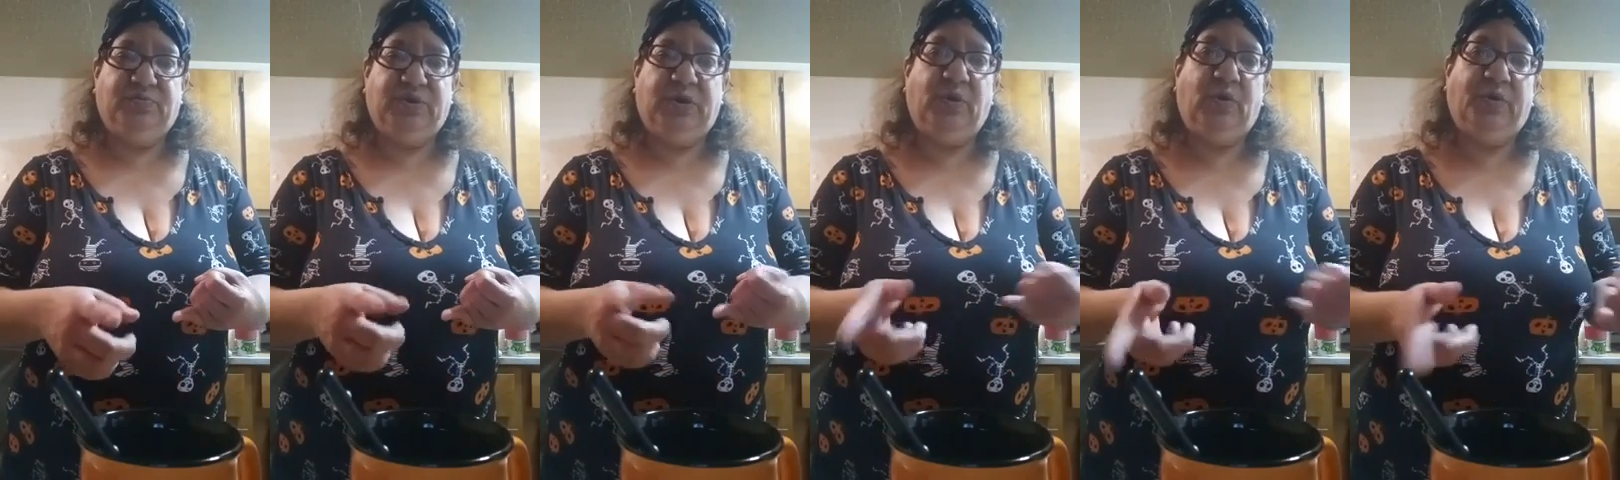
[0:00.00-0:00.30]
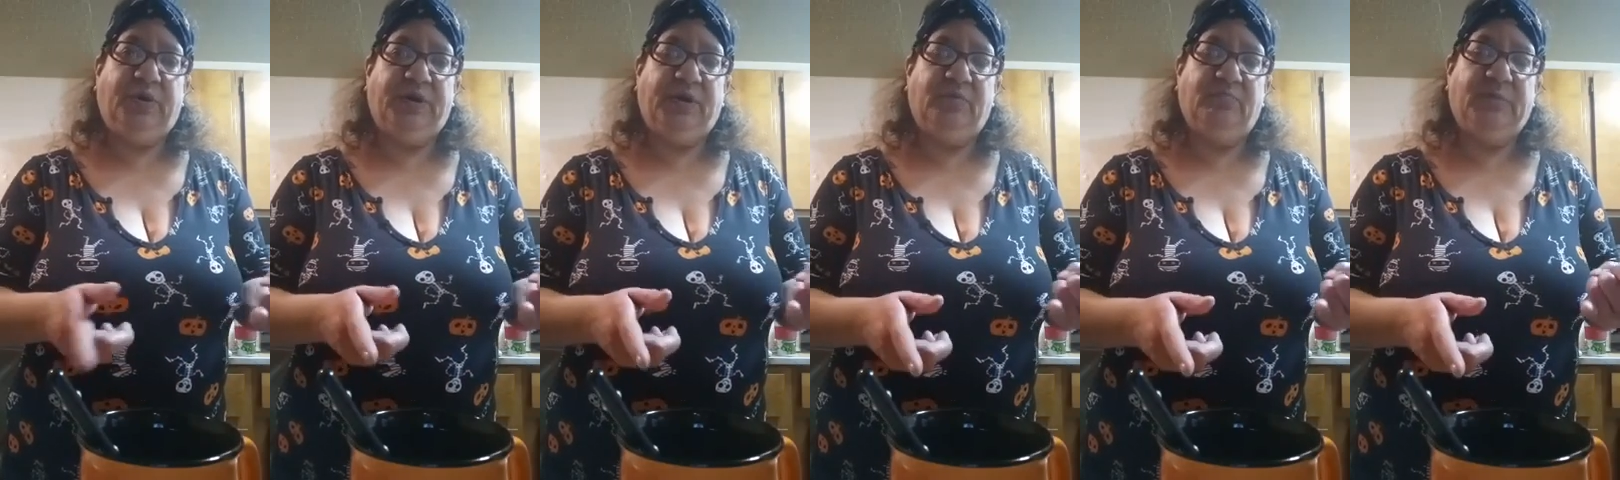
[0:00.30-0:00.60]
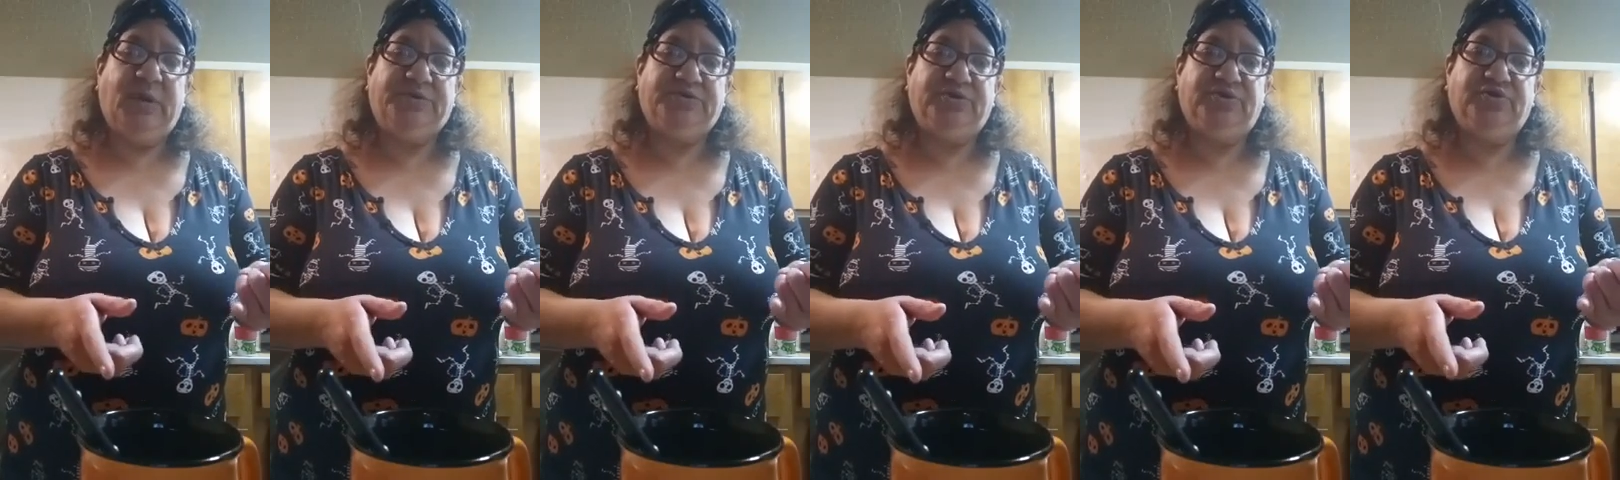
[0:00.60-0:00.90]
recording a
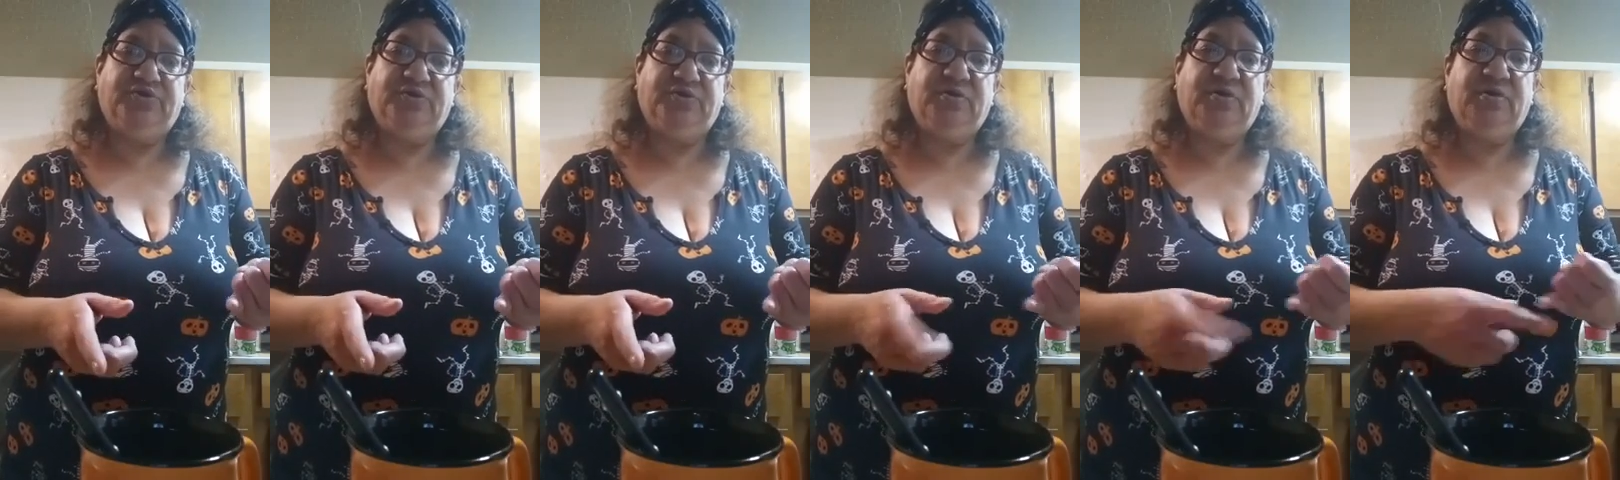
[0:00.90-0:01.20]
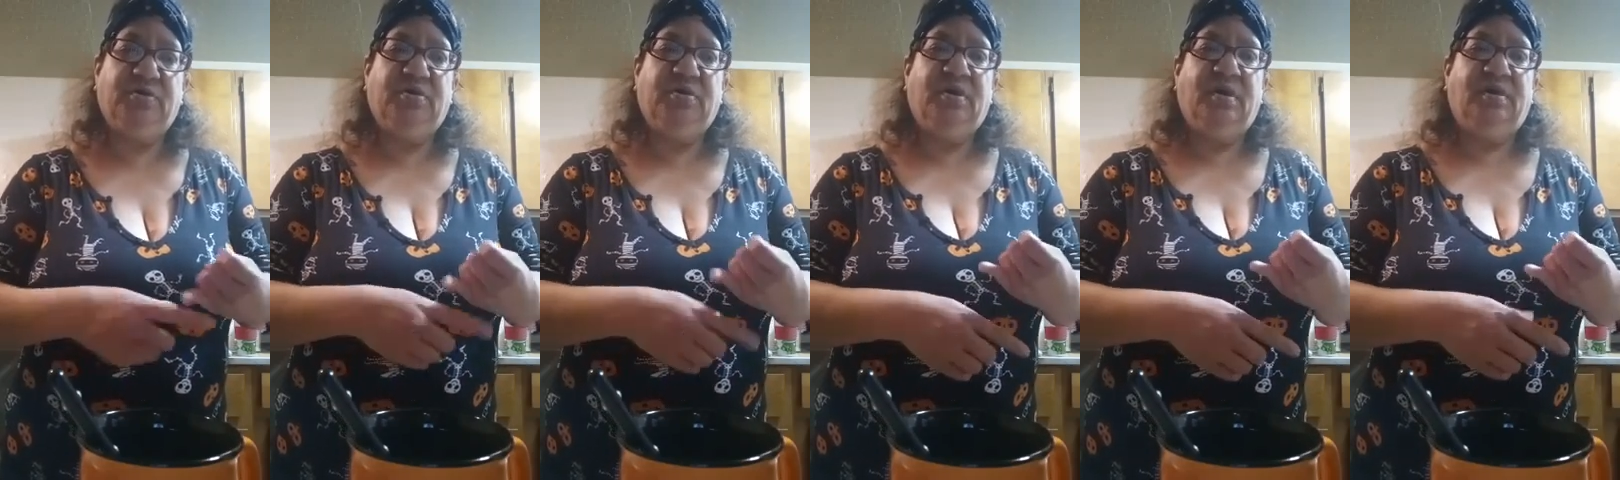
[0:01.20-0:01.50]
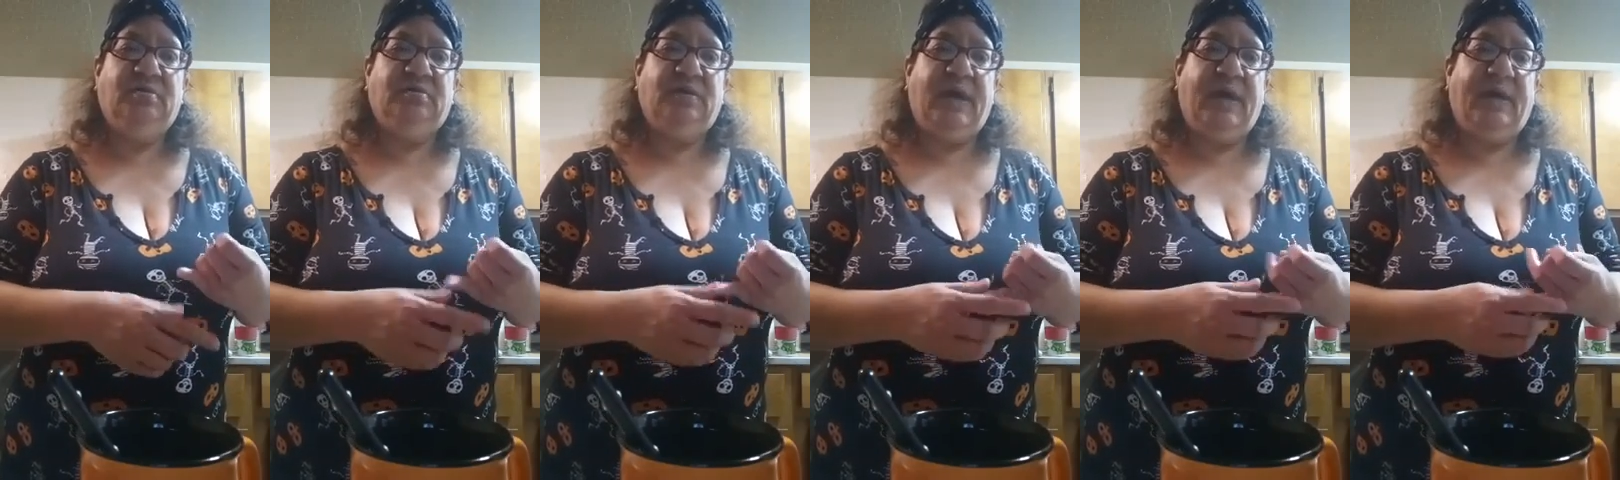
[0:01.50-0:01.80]
messenger
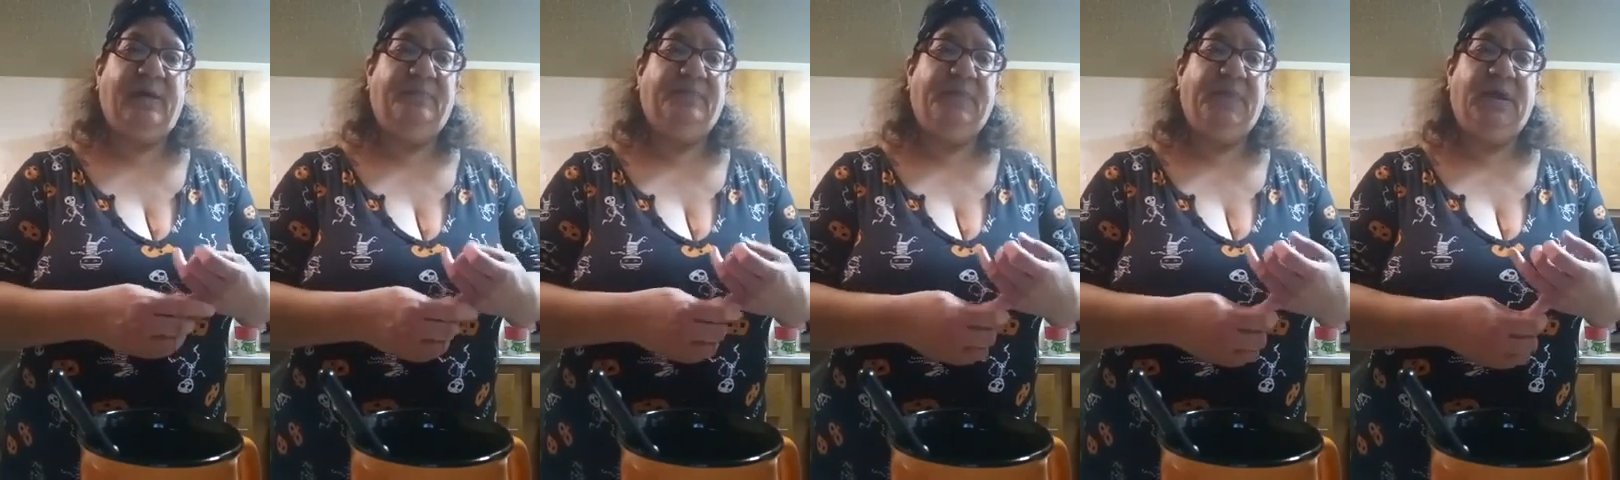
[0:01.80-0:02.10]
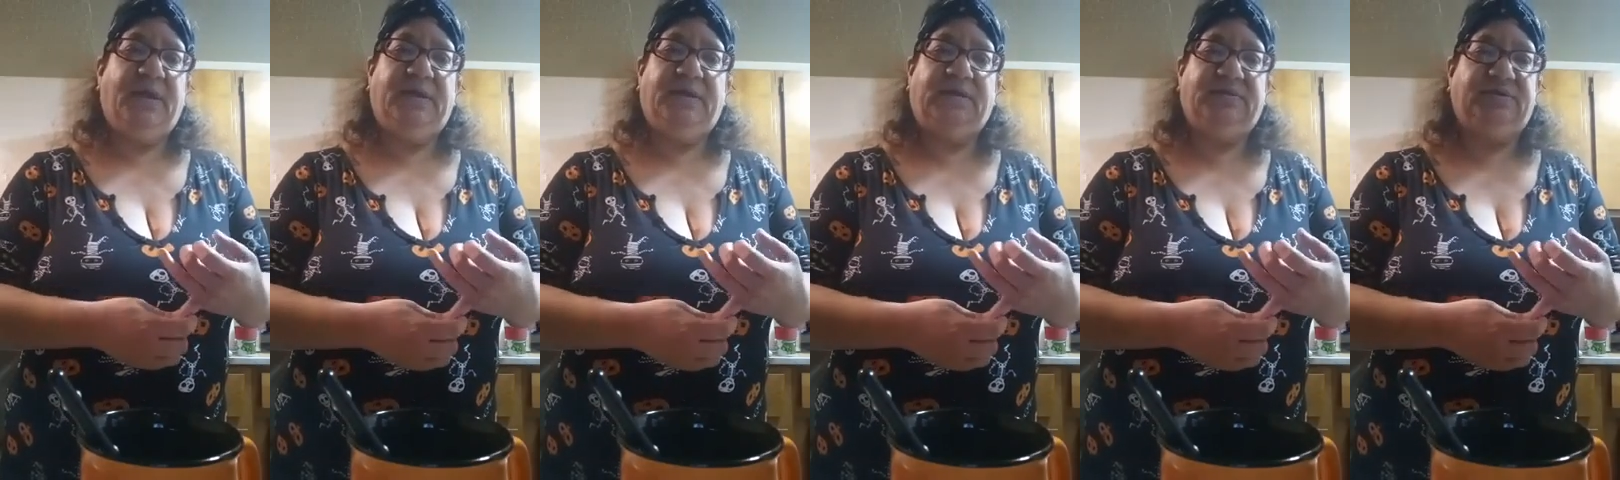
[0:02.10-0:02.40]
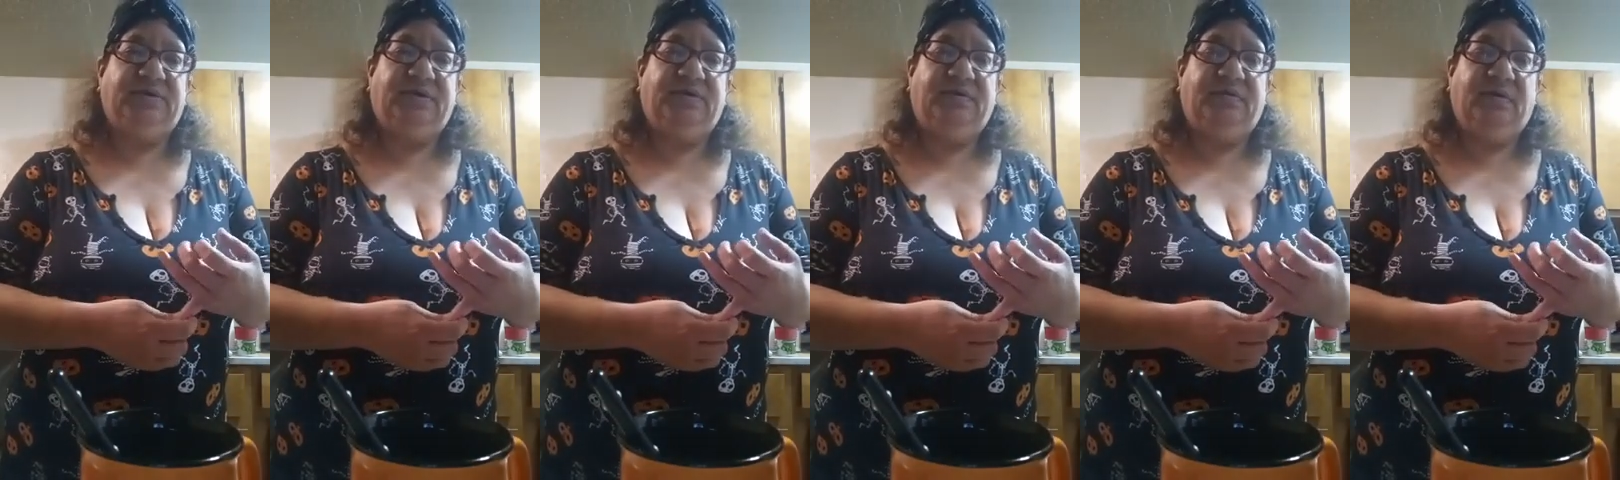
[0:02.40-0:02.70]
app and I
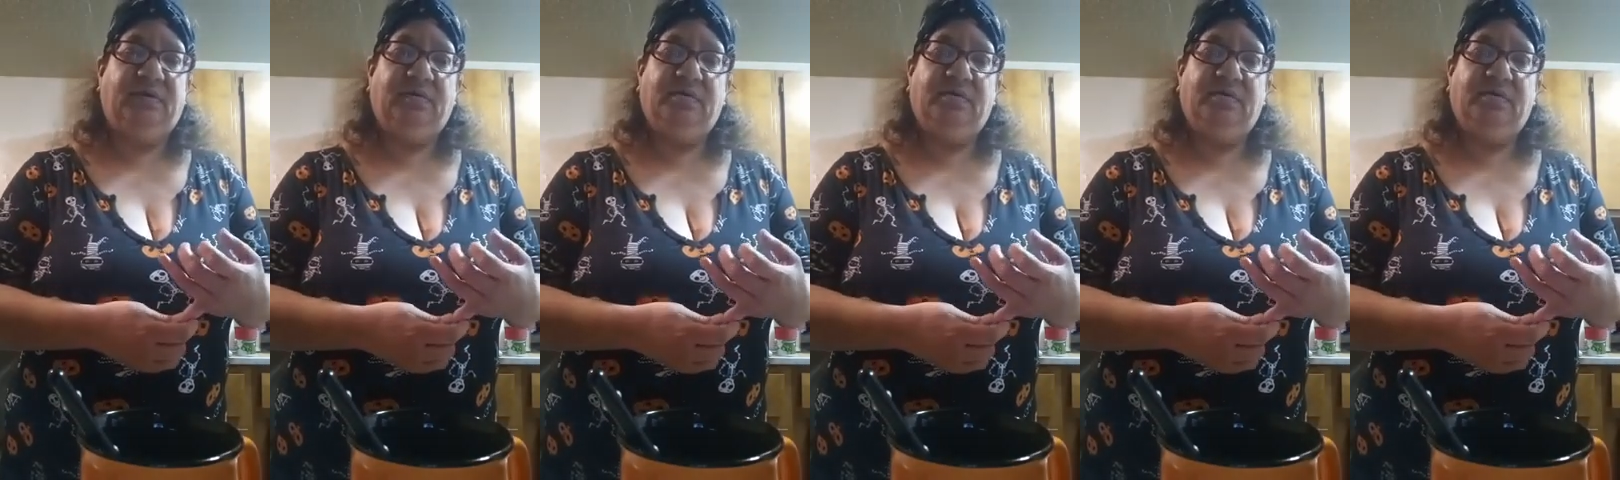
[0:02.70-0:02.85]
didn't.